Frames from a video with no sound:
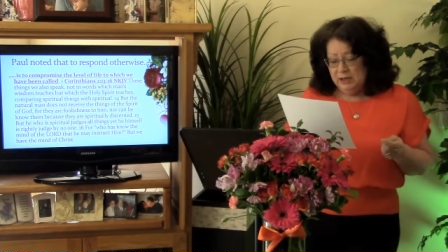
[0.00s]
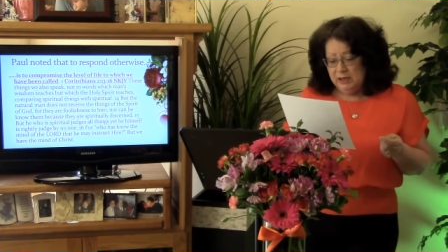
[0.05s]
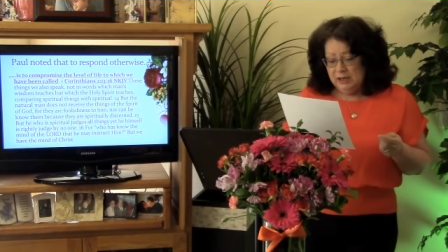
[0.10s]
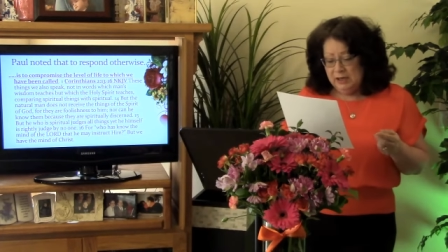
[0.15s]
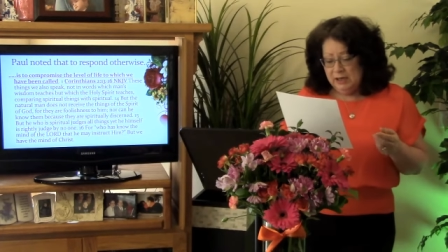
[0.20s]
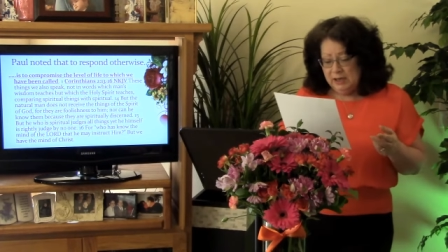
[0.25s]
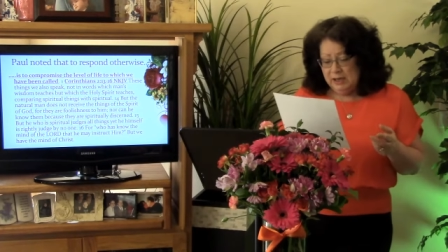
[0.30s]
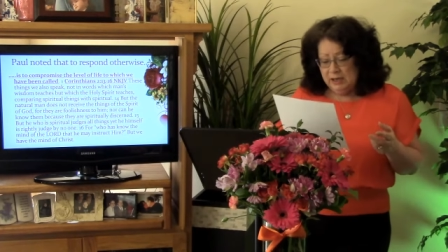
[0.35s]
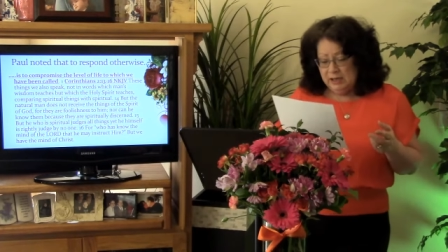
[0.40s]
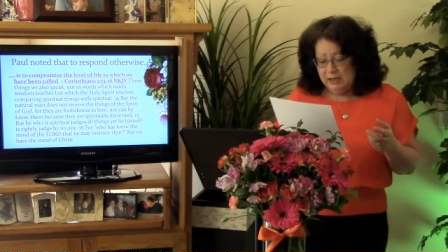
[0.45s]

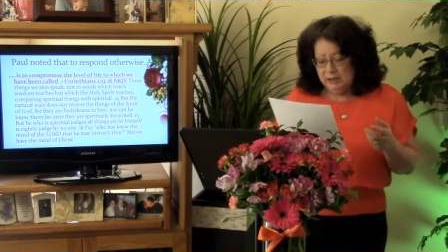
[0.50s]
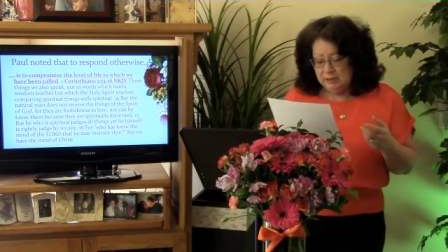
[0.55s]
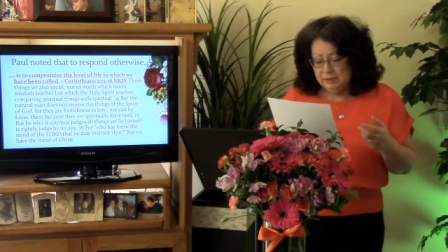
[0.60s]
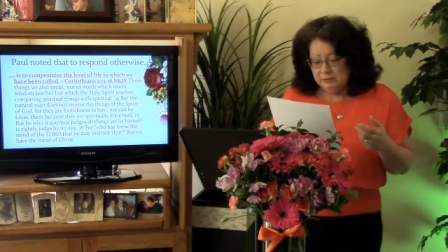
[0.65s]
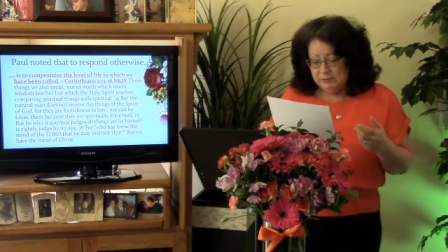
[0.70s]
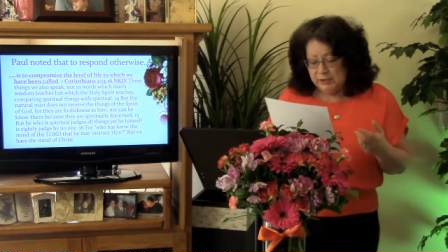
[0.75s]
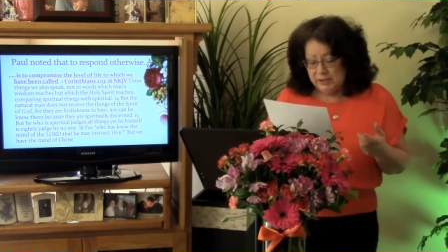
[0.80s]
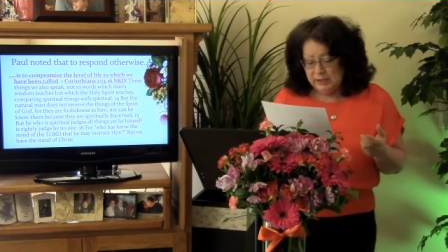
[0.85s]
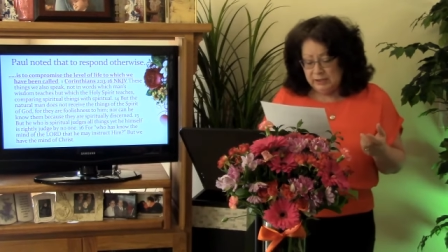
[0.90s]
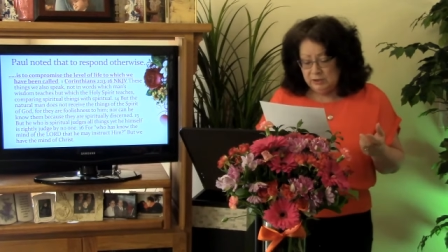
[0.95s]
He
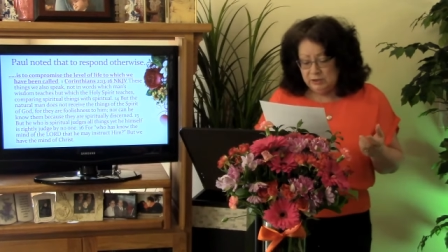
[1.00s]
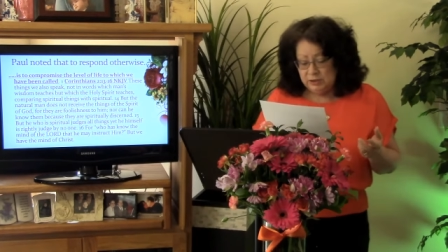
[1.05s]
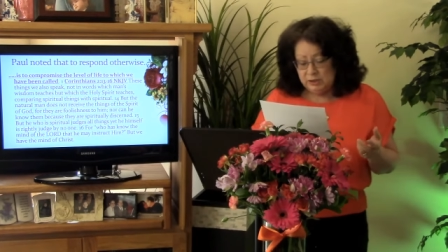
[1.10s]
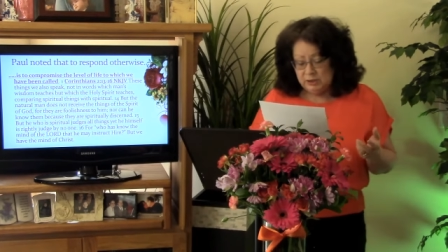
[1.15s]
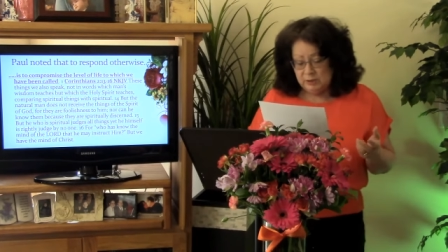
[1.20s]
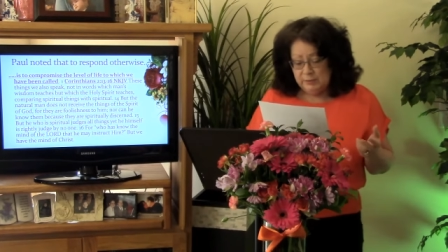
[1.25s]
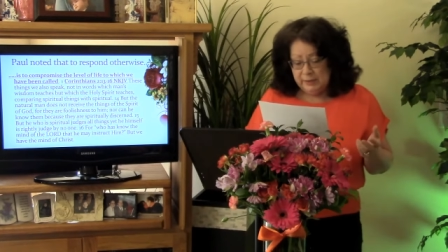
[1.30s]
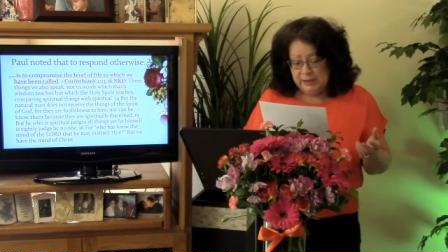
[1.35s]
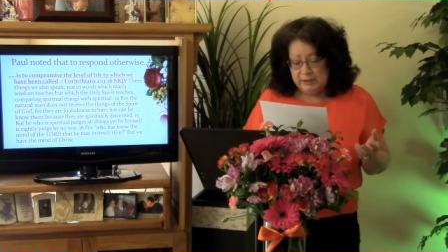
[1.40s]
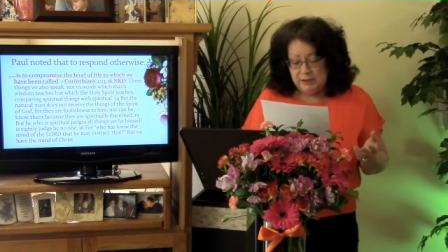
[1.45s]
is rightly
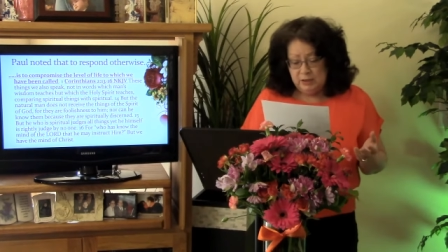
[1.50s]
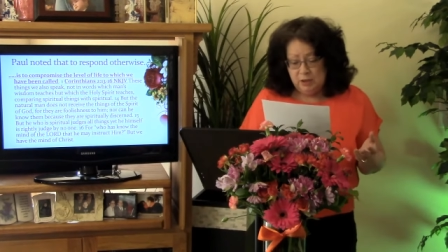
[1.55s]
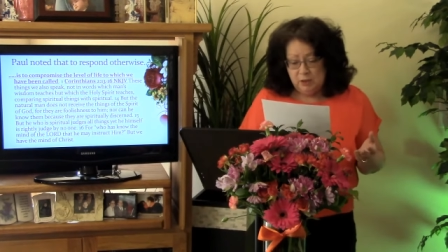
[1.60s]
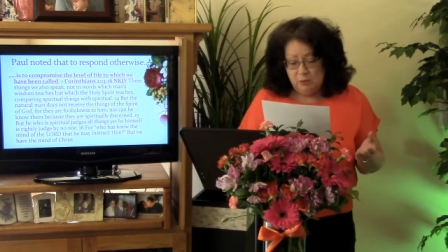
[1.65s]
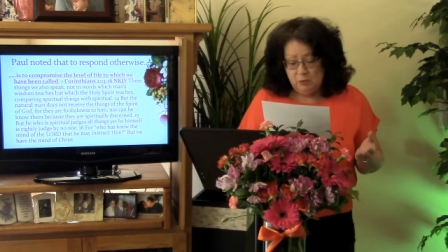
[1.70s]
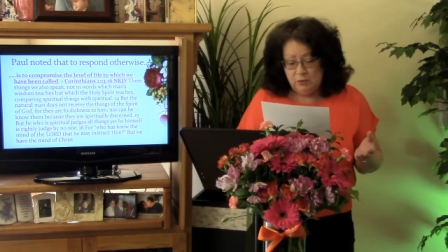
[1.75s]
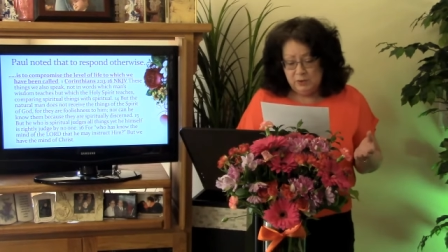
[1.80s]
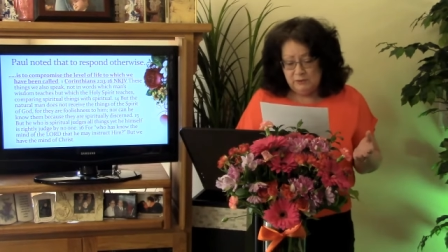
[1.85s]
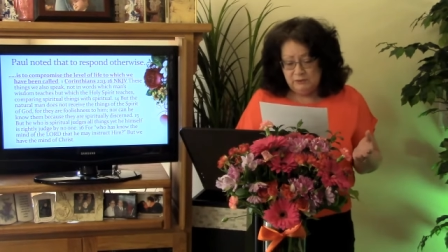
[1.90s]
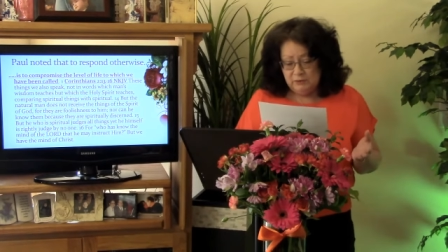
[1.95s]
judged by no
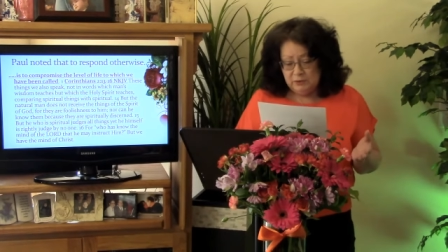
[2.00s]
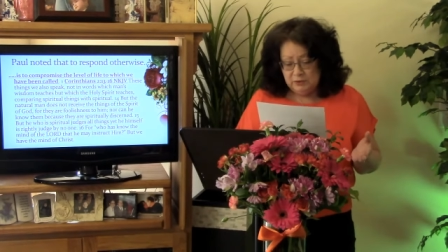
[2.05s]
one.